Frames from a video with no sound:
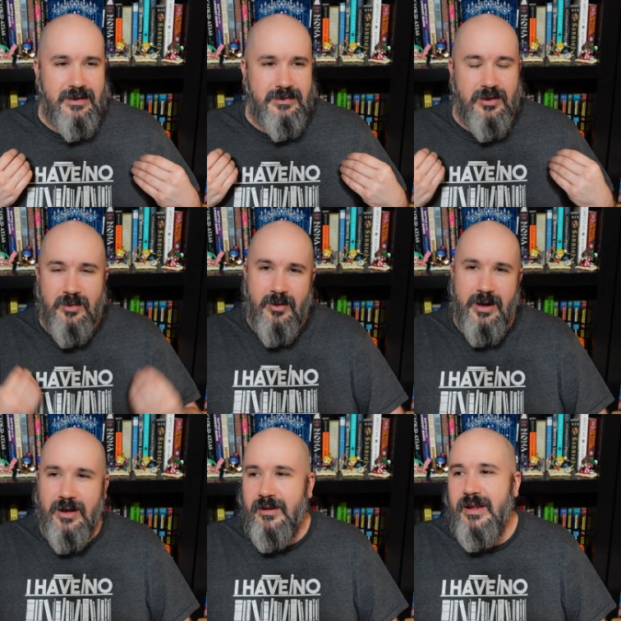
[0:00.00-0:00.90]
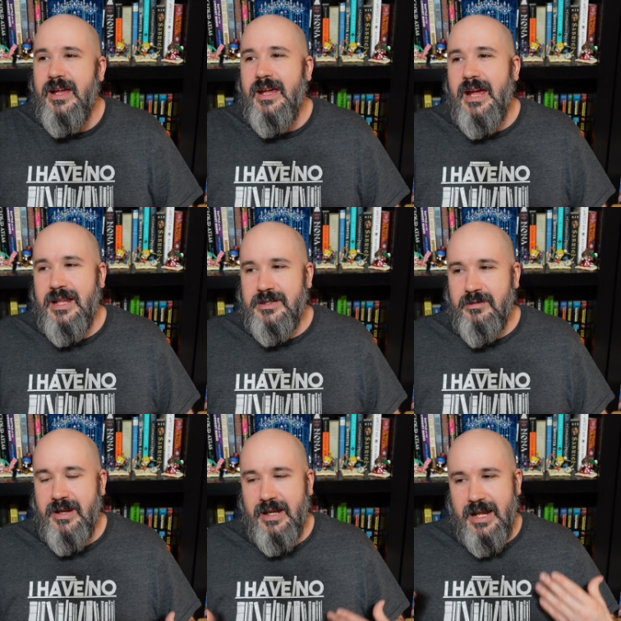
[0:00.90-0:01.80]
turmoil, and
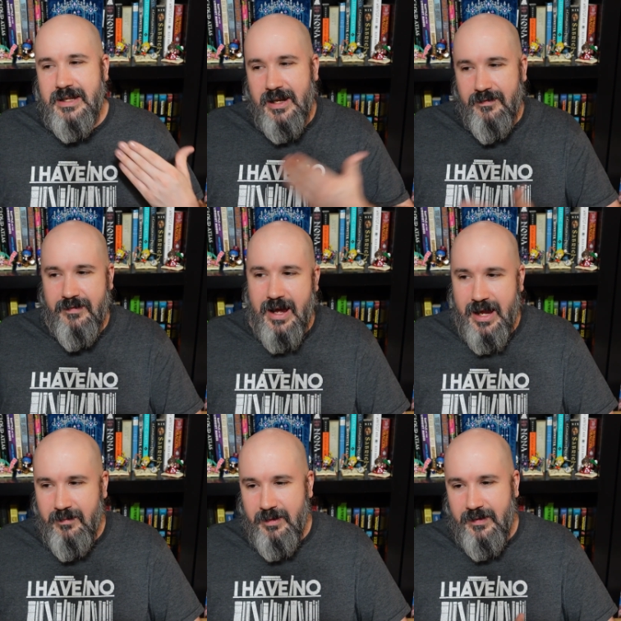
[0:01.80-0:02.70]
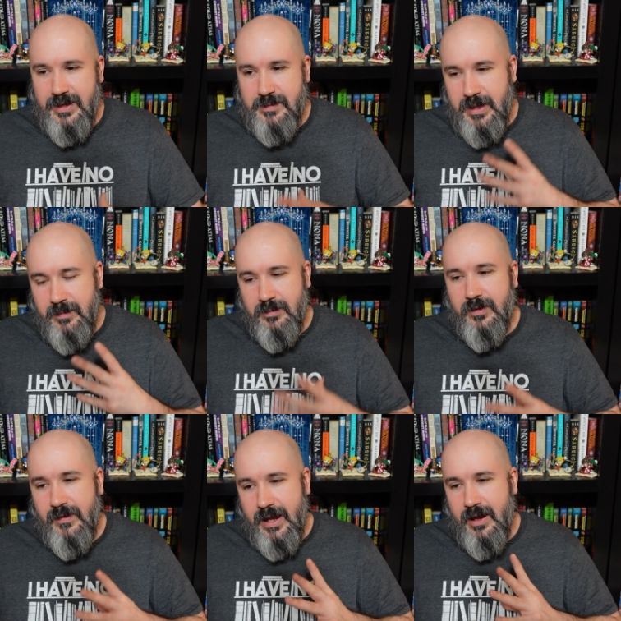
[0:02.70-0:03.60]
so he can identify with these
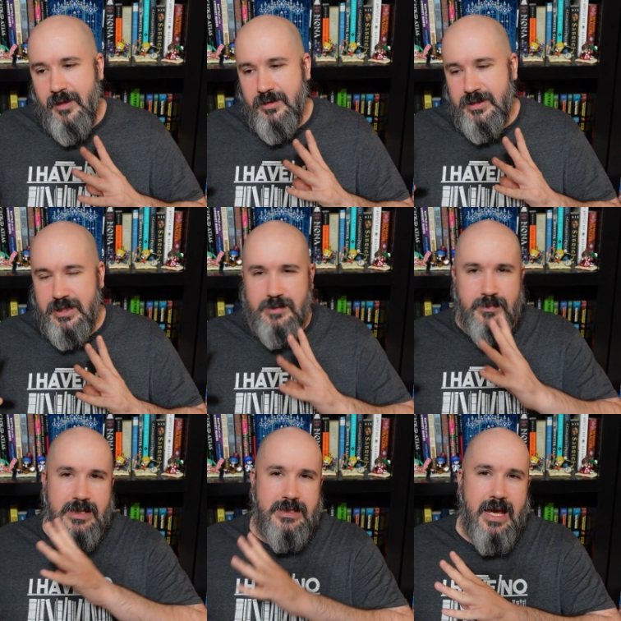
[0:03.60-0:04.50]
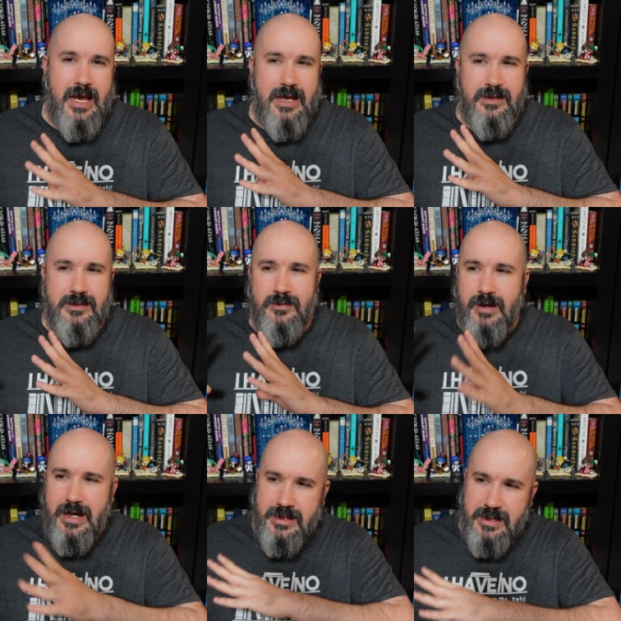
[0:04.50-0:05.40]
people that others dismiss as
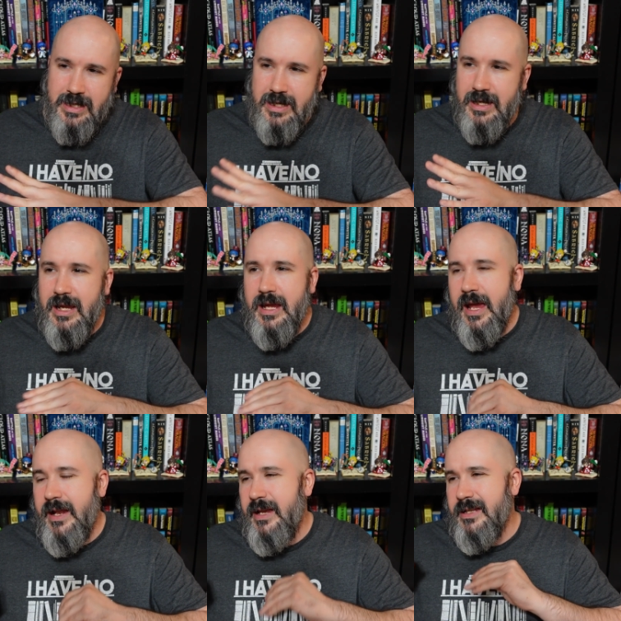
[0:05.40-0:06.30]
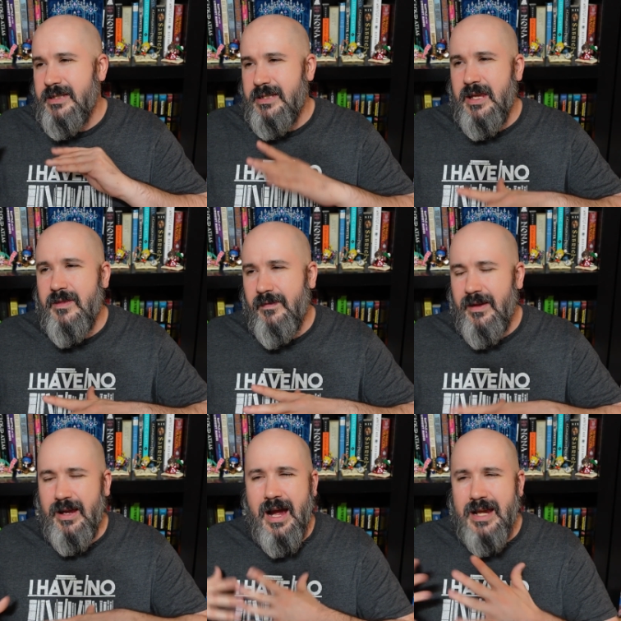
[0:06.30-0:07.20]
crazy, and he can see that,
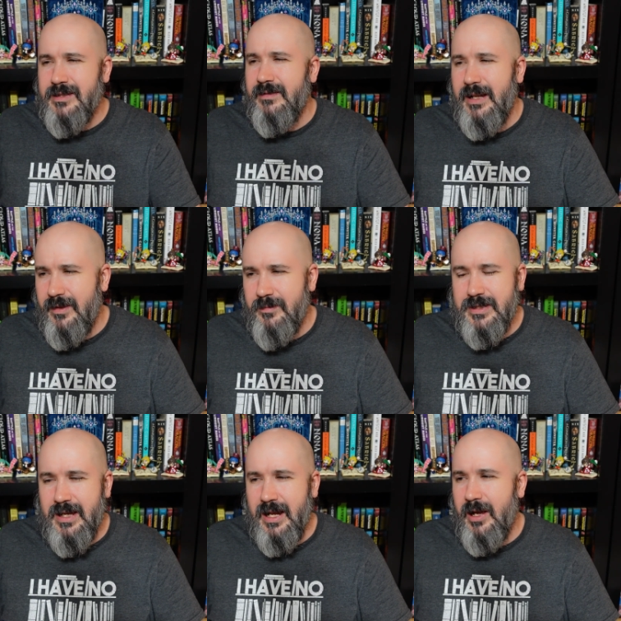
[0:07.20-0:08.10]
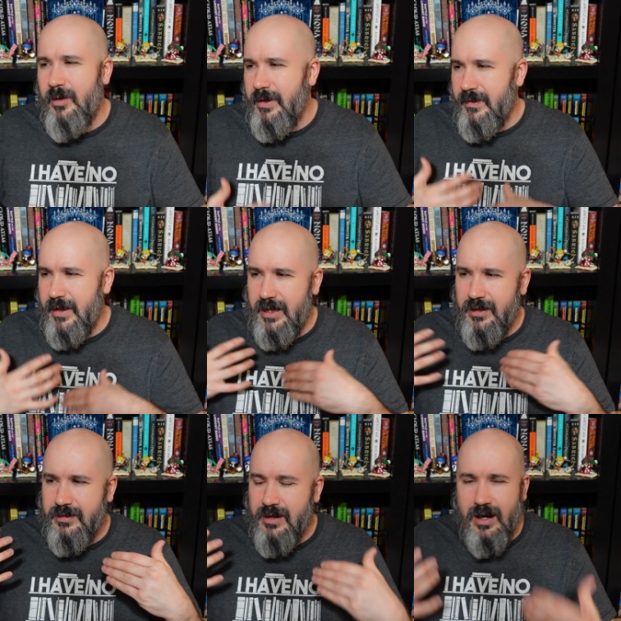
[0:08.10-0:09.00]
like, isolating them is not helping. They need
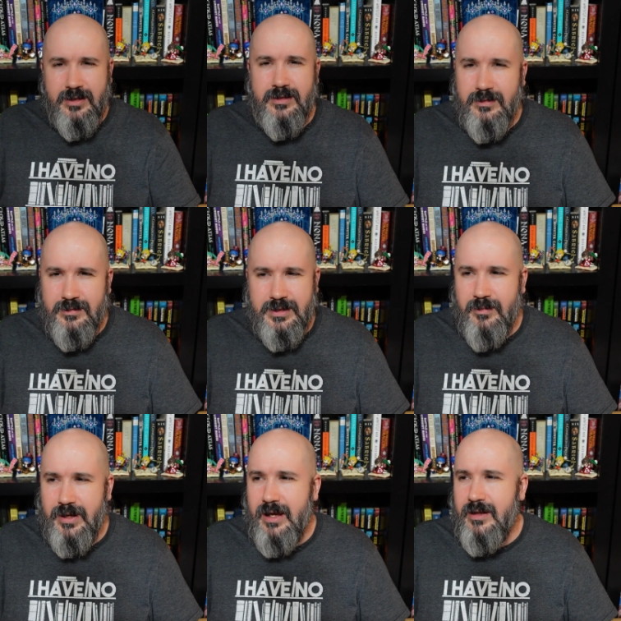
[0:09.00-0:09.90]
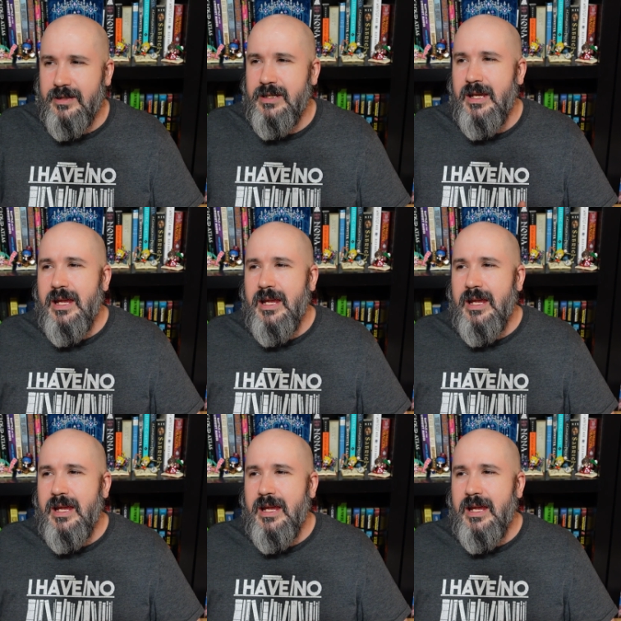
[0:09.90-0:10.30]
to talk to someone else.